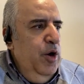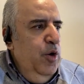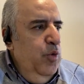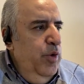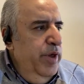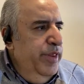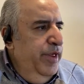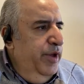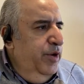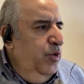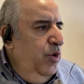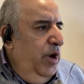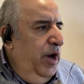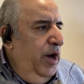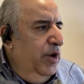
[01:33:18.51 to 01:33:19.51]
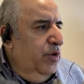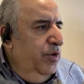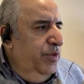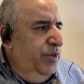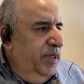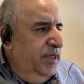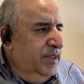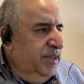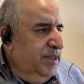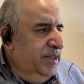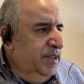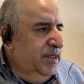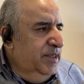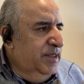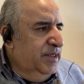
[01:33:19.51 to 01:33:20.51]
whether you are on this
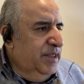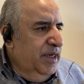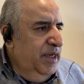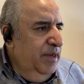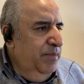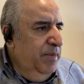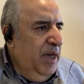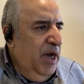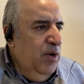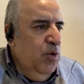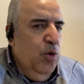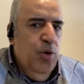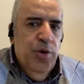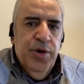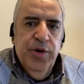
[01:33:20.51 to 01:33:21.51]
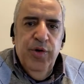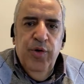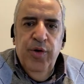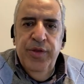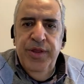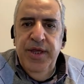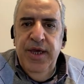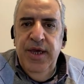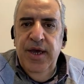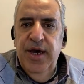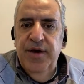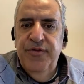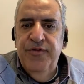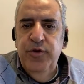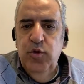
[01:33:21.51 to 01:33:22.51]
stream now or on
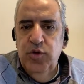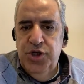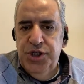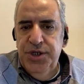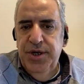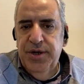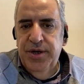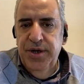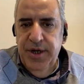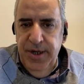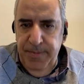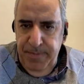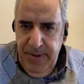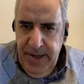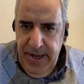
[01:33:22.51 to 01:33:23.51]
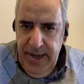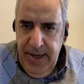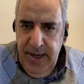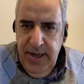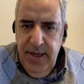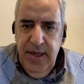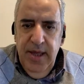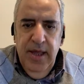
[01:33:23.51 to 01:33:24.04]
the future replay.